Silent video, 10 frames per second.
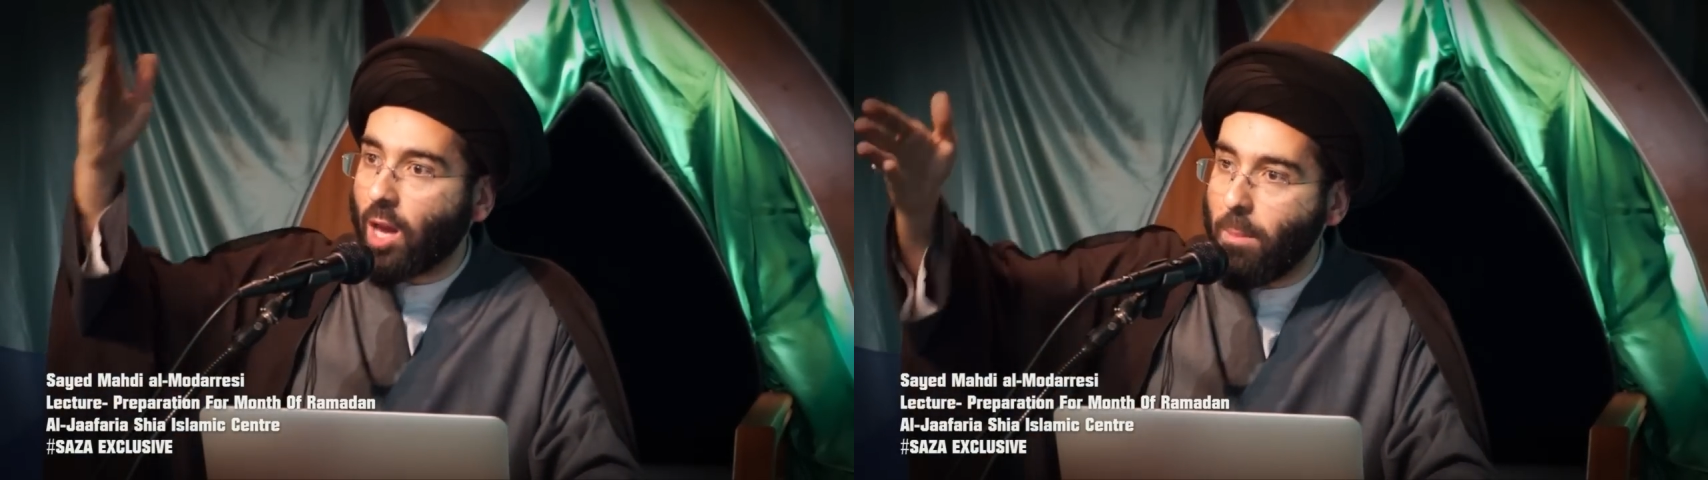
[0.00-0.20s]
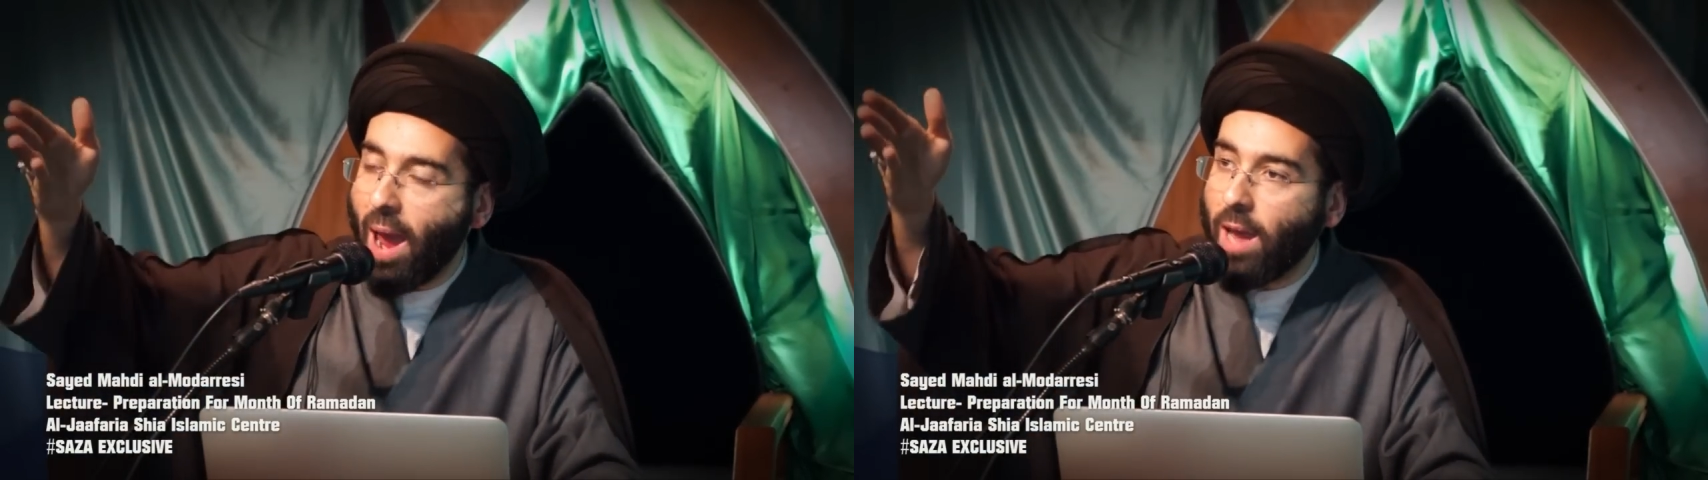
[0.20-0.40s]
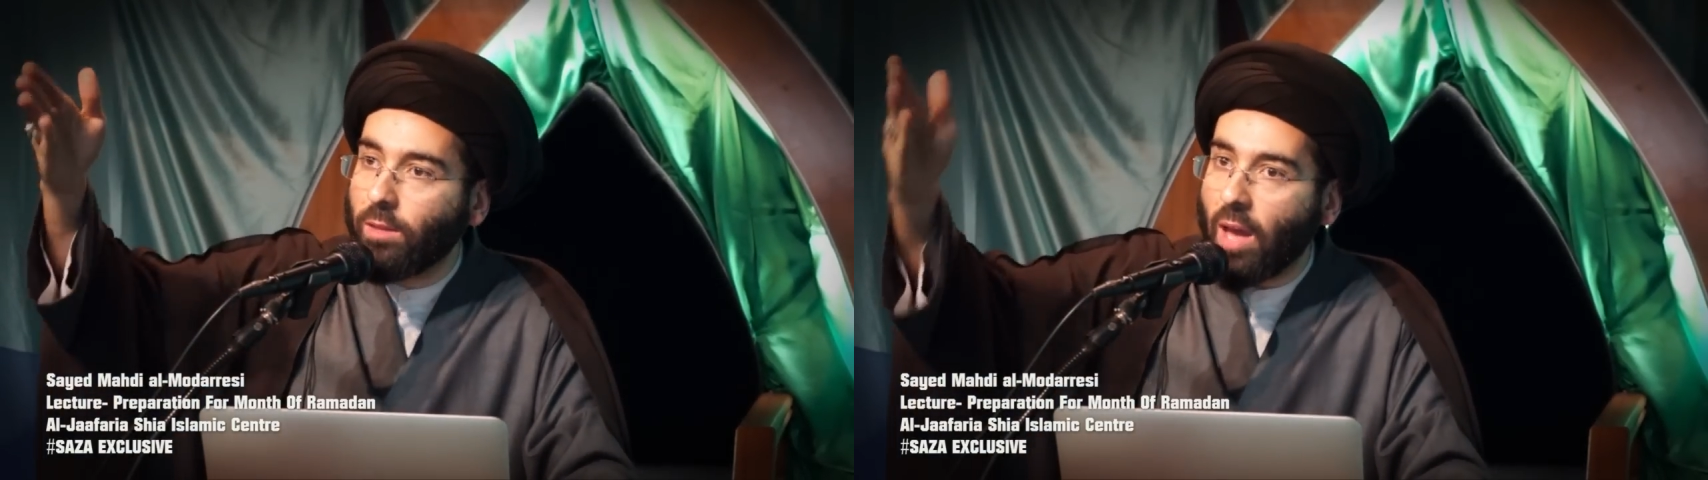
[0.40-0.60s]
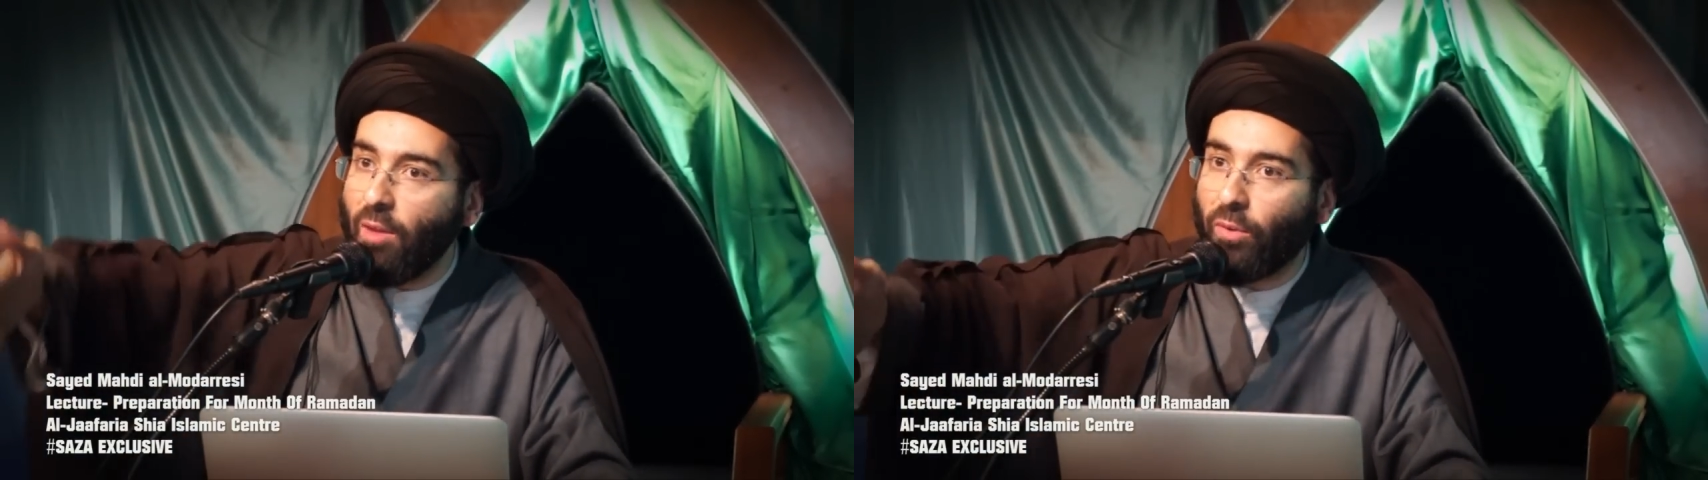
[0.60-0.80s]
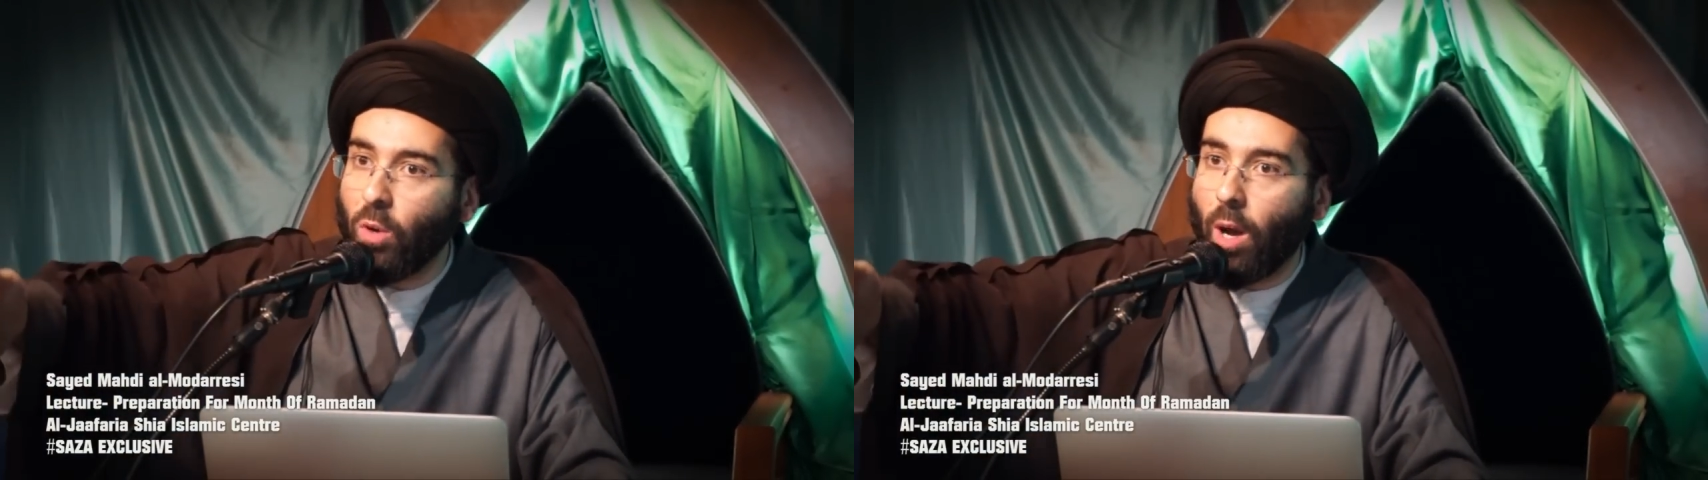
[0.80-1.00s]
commands
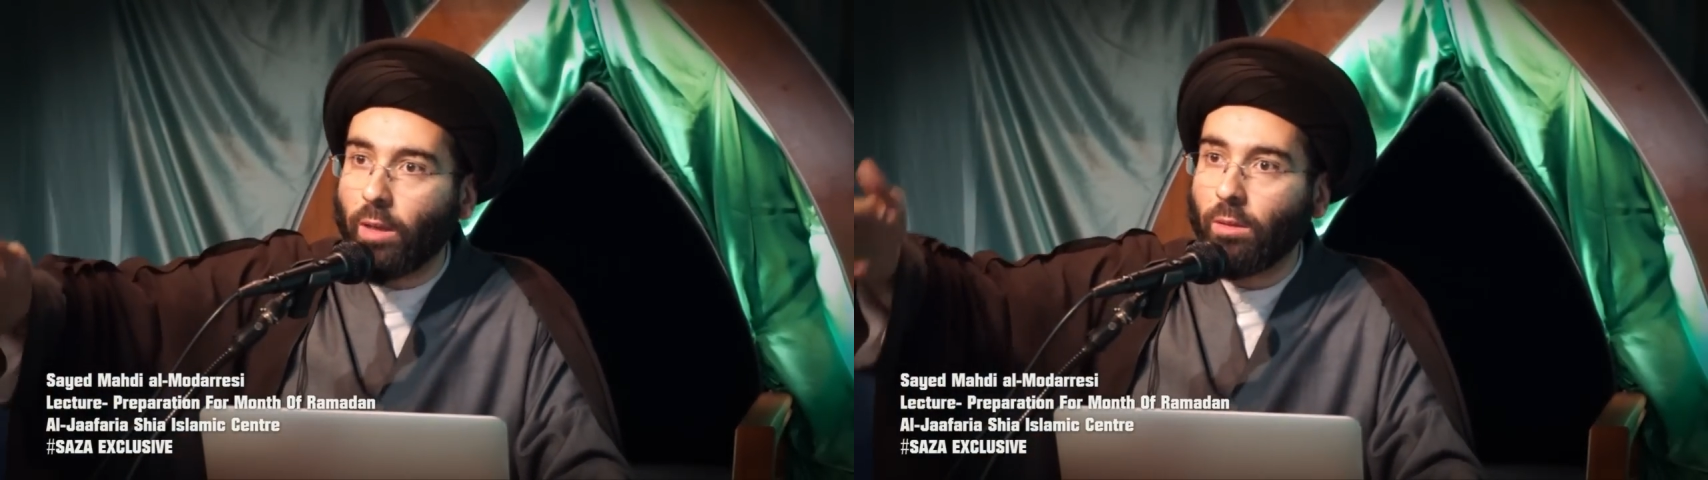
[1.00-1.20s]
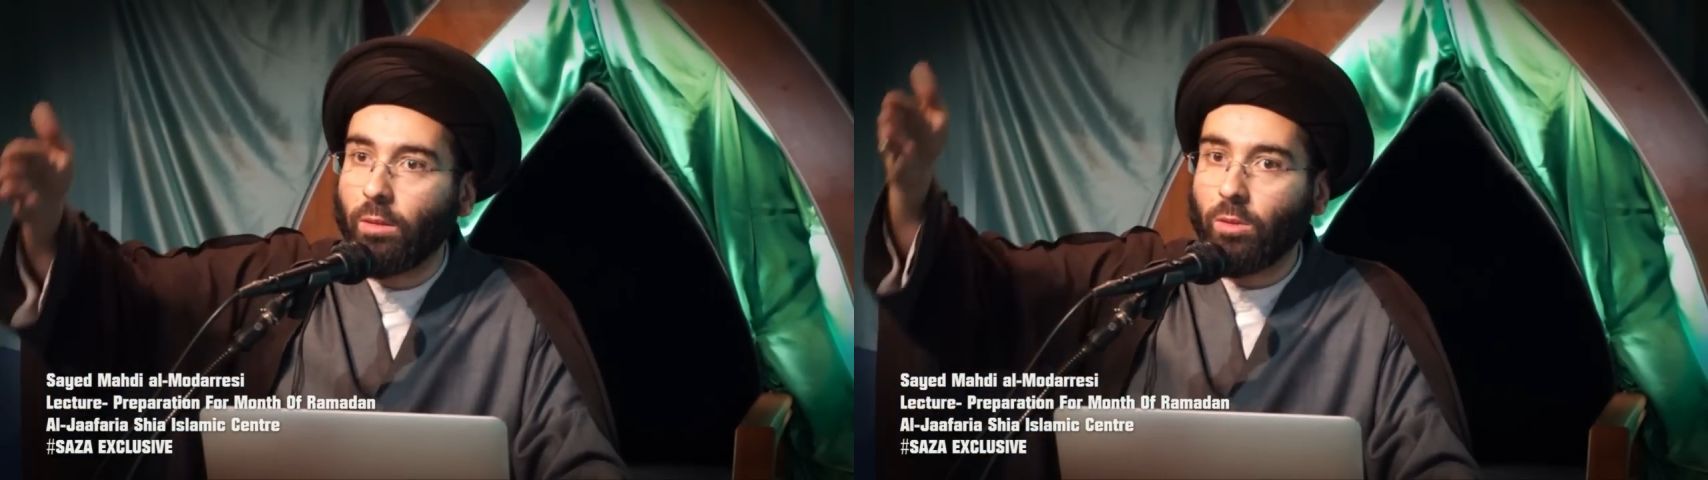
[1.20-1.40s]
everyone